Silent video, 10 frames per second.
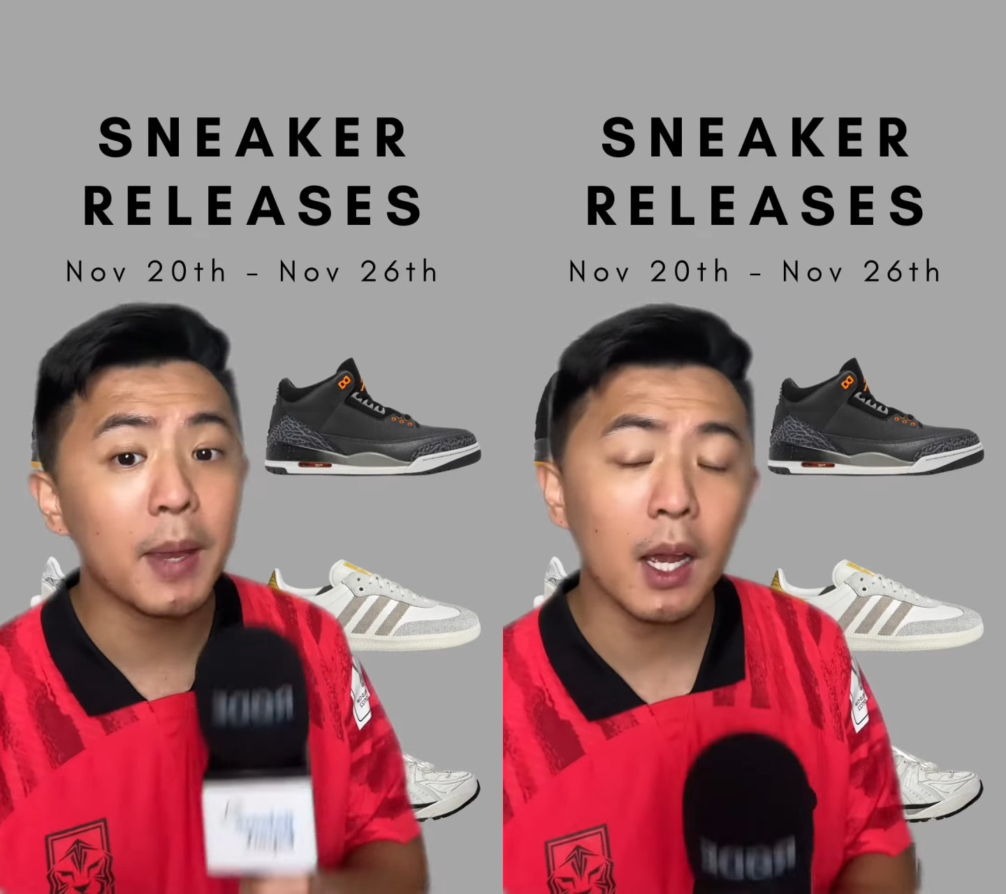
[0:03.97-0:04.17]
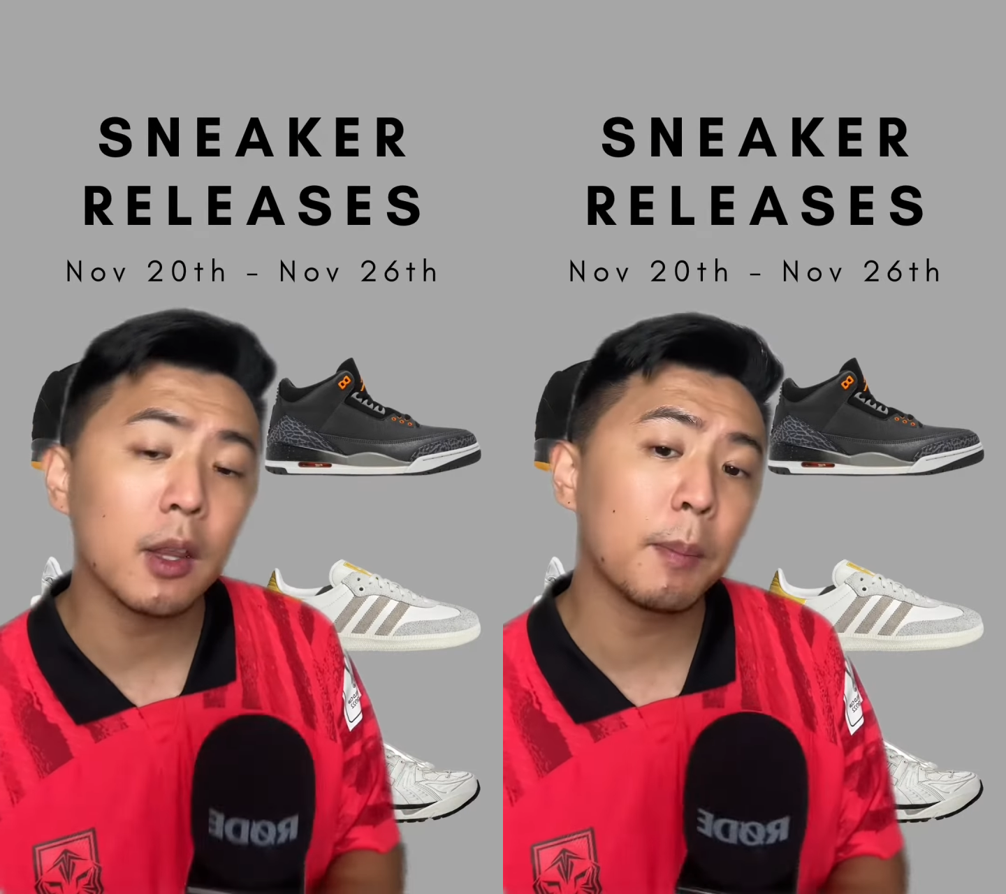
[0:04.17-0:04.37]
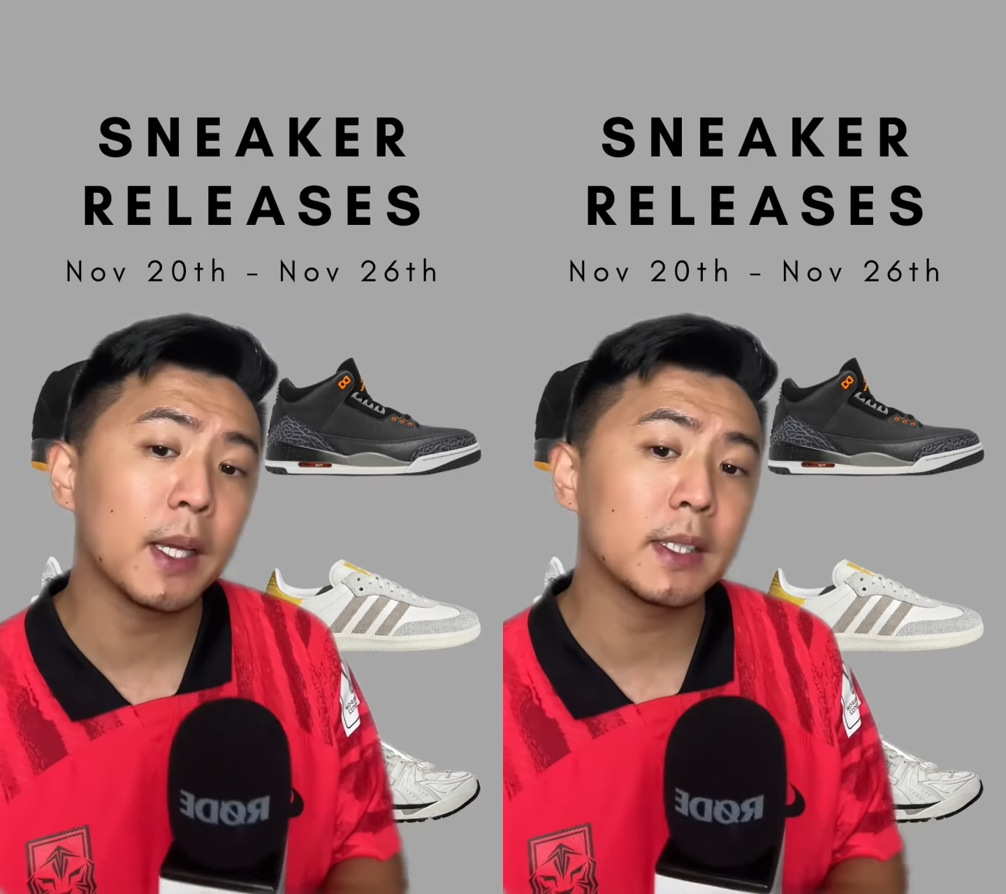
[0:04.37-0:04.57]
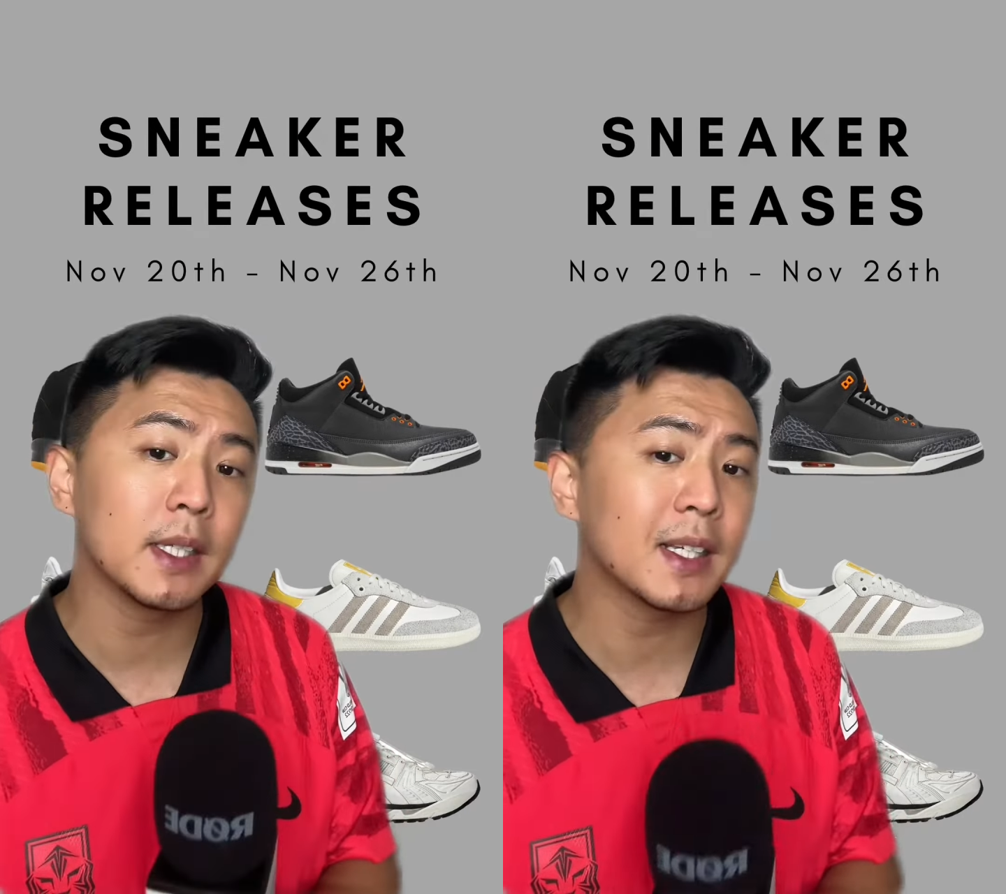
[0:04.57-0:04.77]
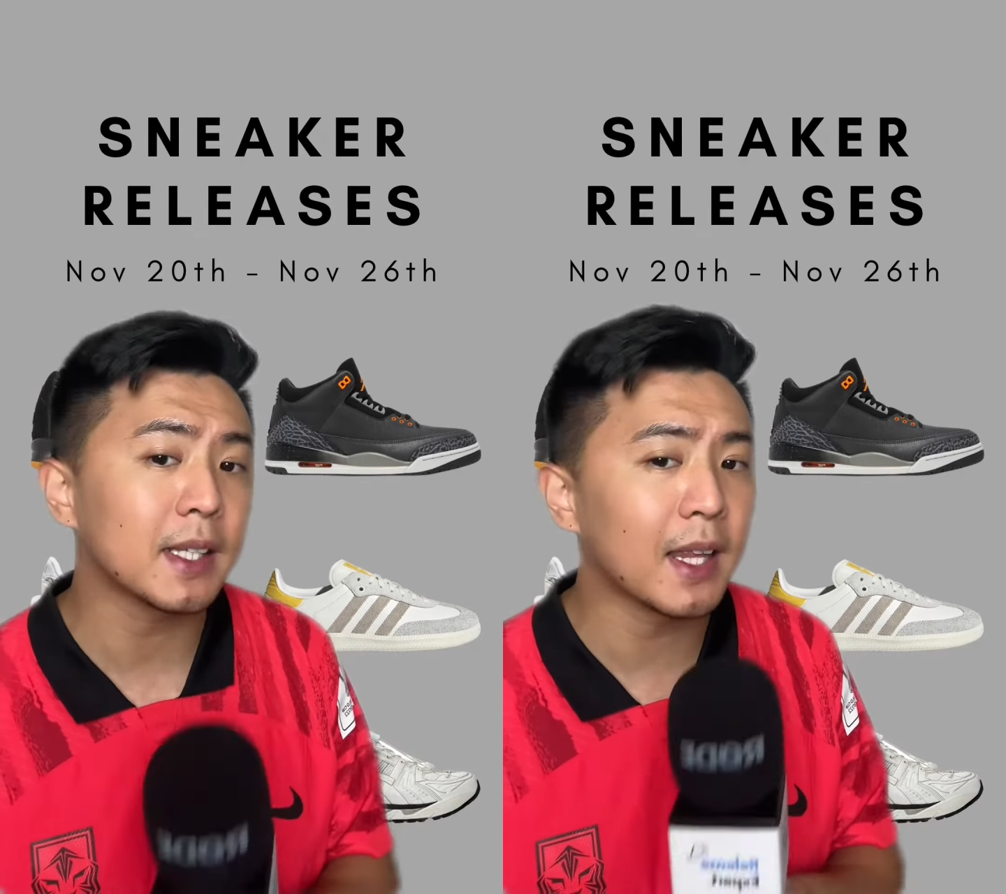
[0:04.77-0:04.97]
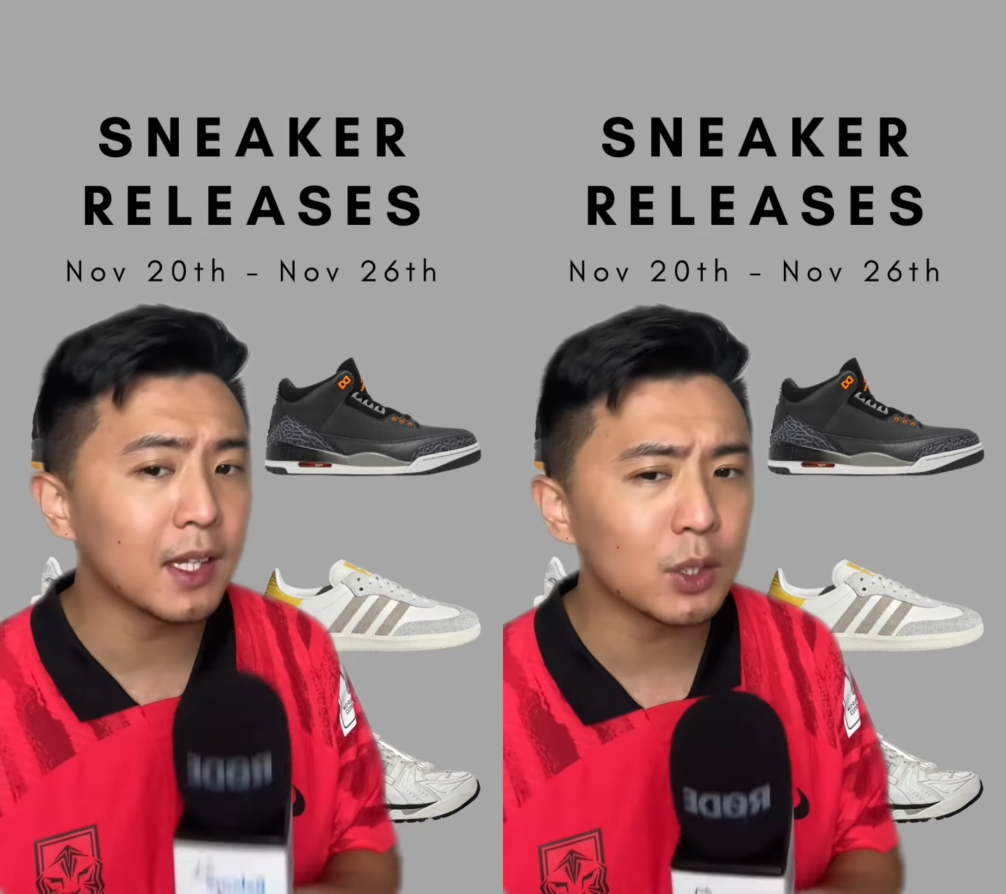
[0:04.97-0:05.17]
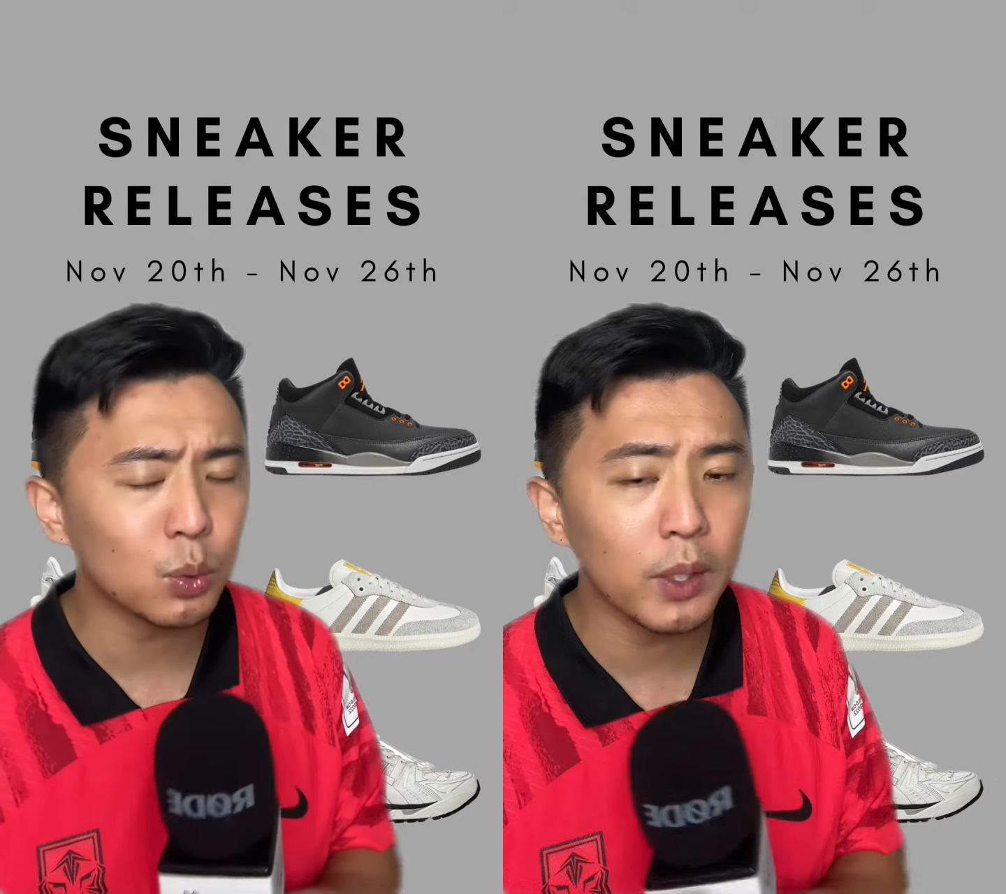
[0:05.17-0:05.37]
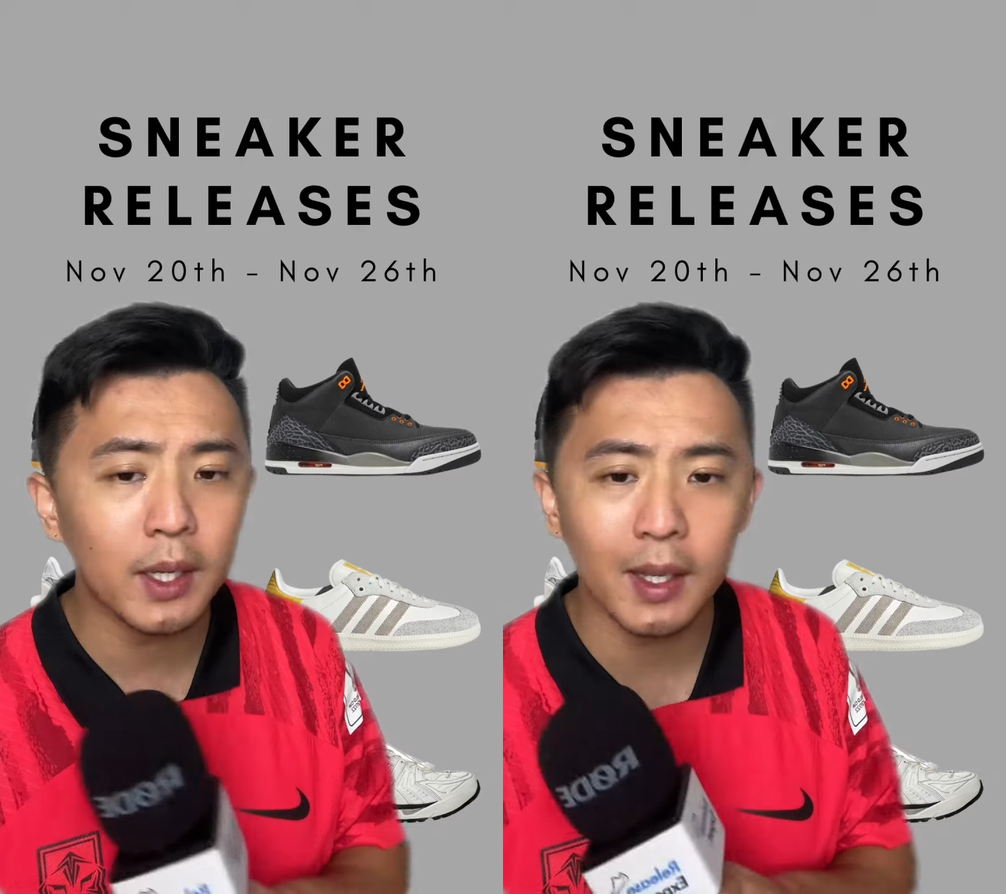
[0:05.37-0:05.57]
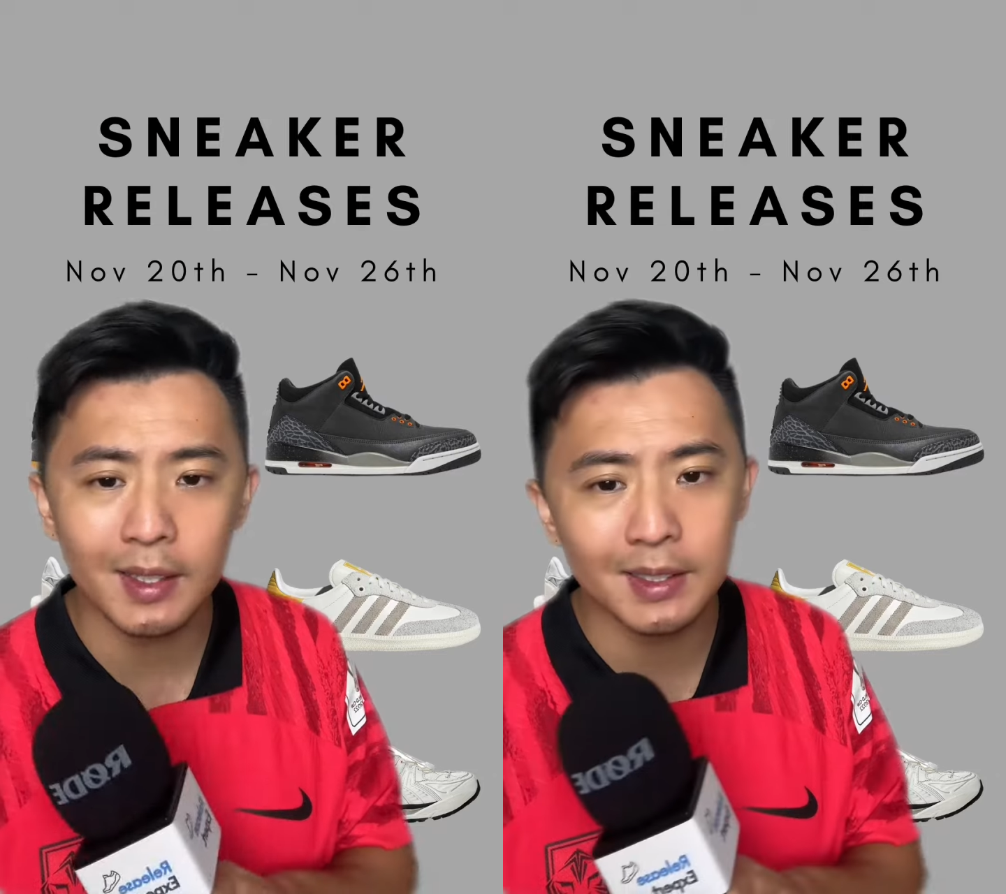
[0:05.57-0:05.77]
pick out the best six, and this week